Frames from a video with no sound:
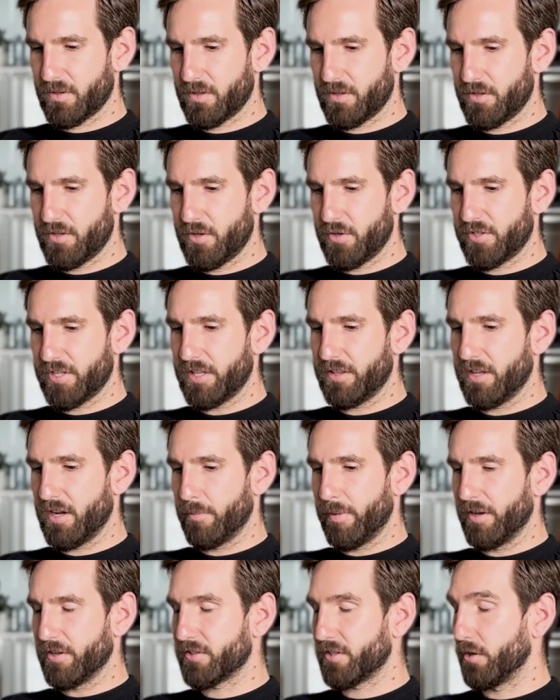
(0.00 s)
You said there
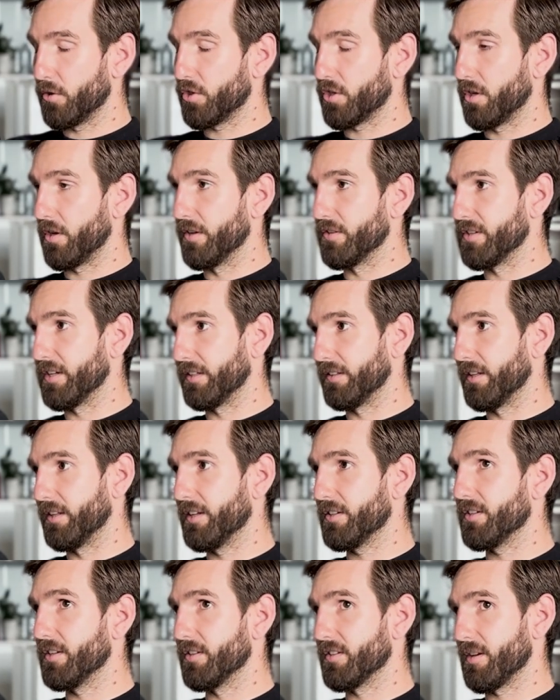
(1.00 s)
about socializing. Now,
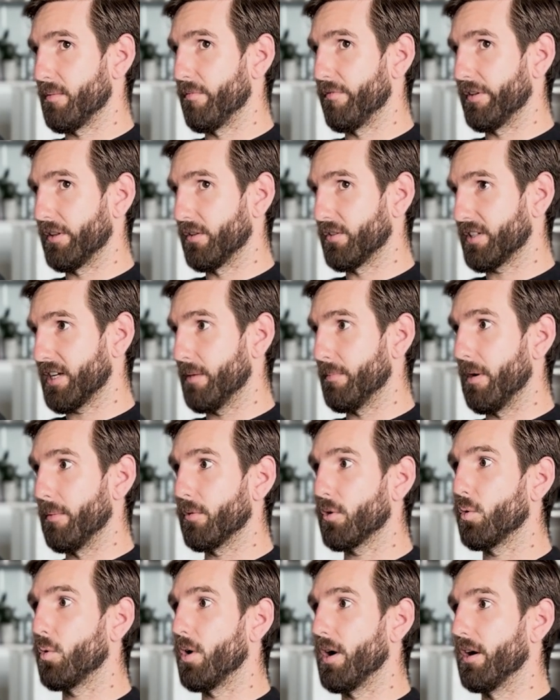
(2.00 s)
this is something that's come
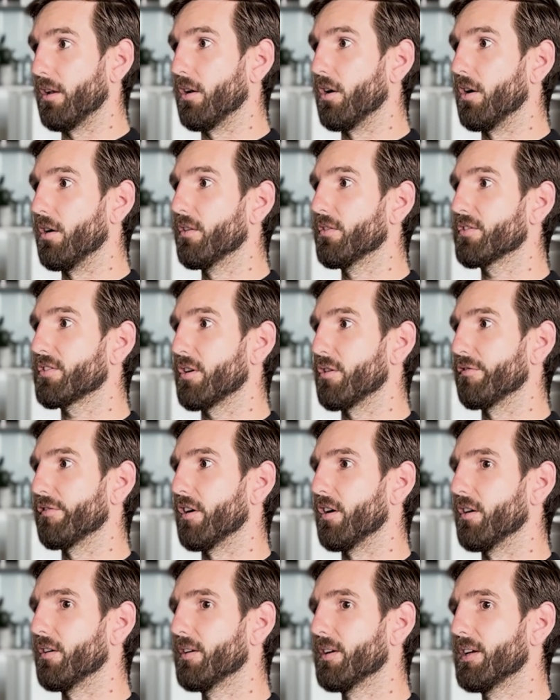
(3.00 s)
up quite a lot so
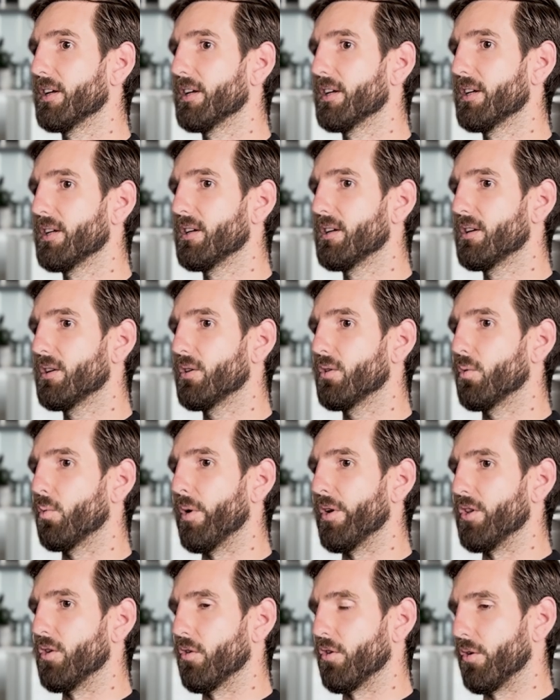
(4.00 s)
far.
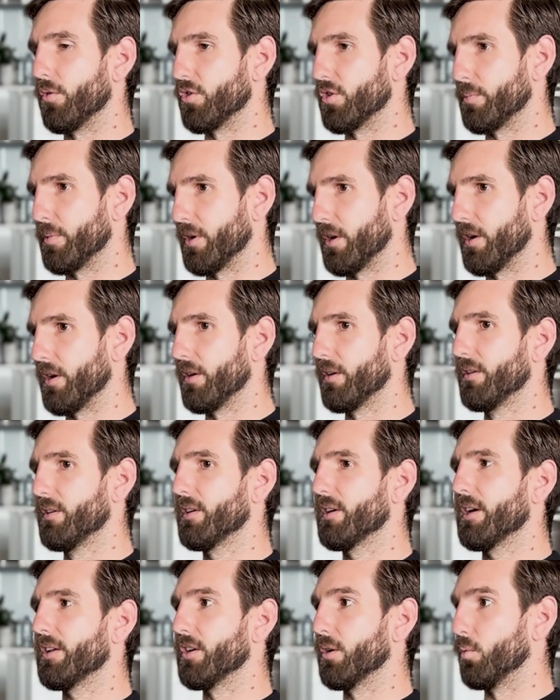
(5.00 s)
When you're an entrepreneur
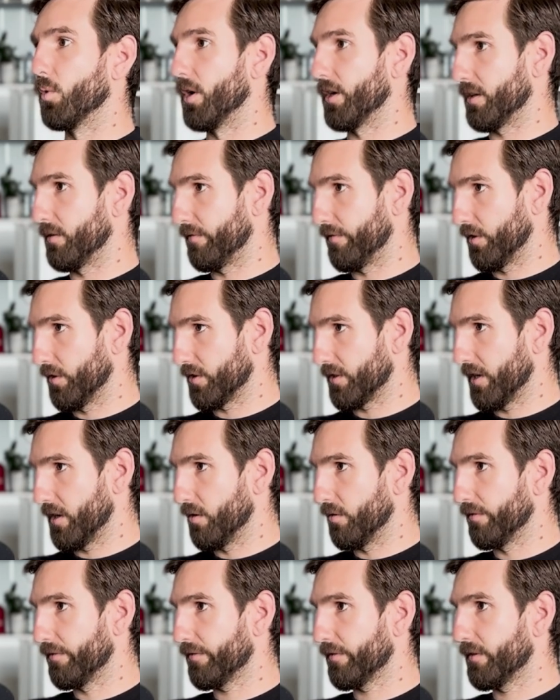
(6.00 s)
and you're working for
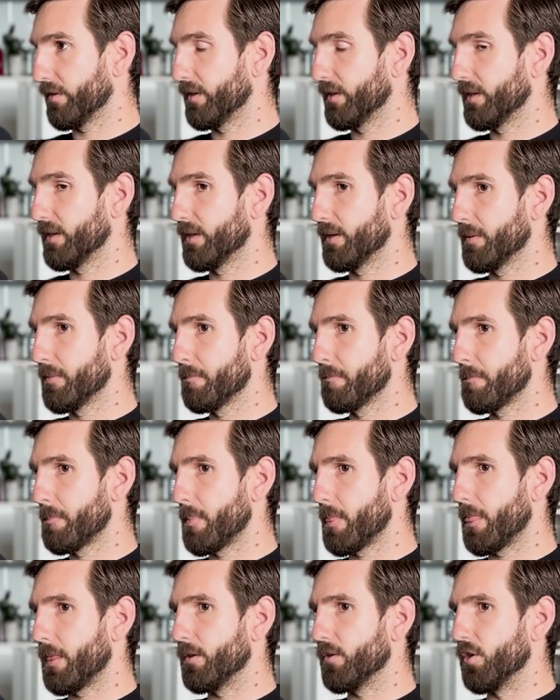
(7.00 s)
yourself,
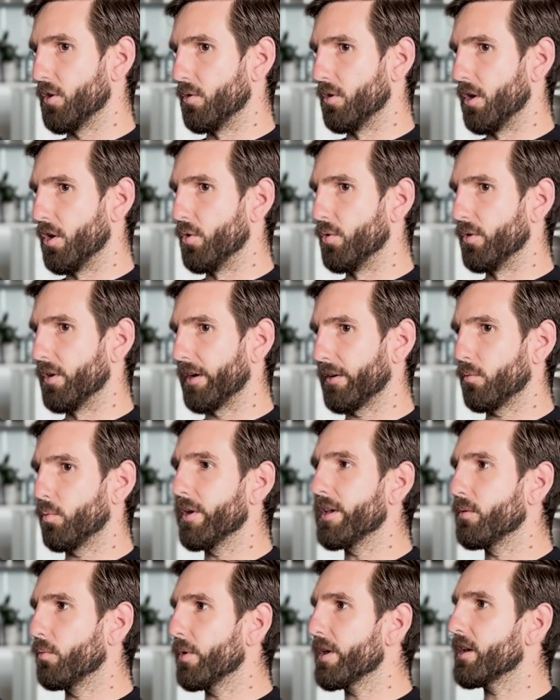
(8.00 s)
you lose, like
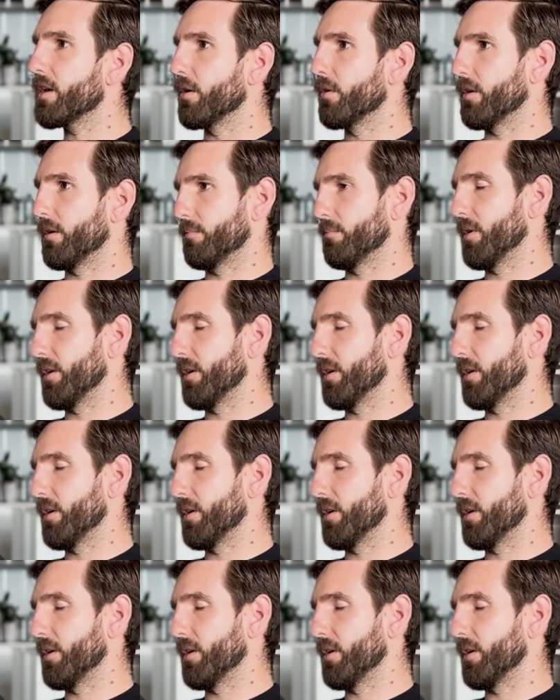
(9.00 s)
we go,